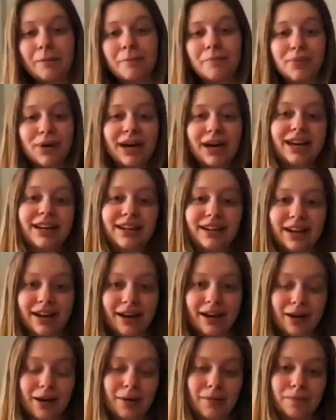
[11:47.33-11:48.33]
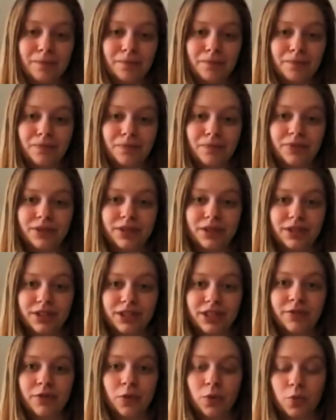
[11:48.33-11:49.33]
but
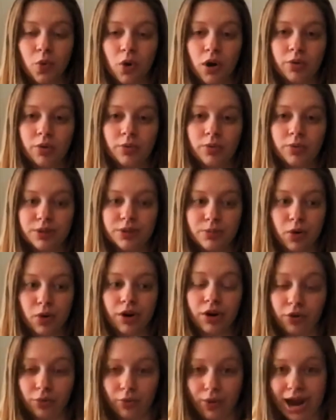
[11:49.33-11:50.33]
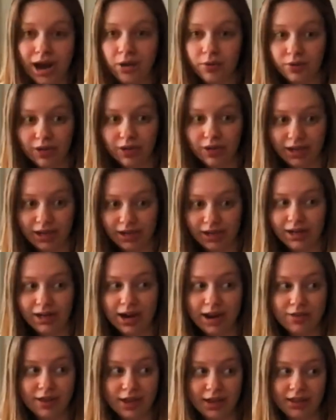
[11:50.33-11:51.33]
Civil War was more grounded. And
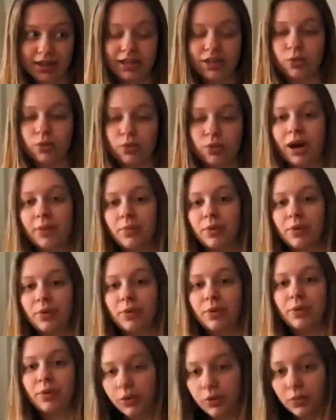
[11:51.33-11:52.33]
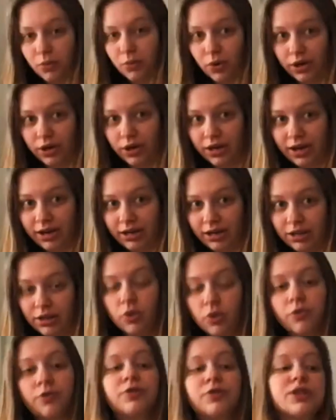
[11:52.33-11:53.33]
I think that's why we felt more connected.
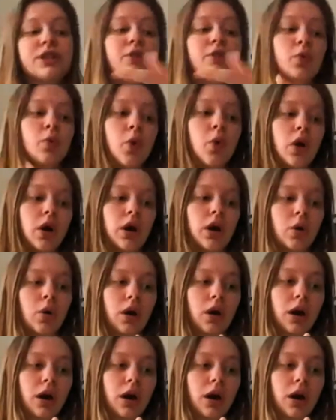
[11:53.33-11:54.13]
Civil War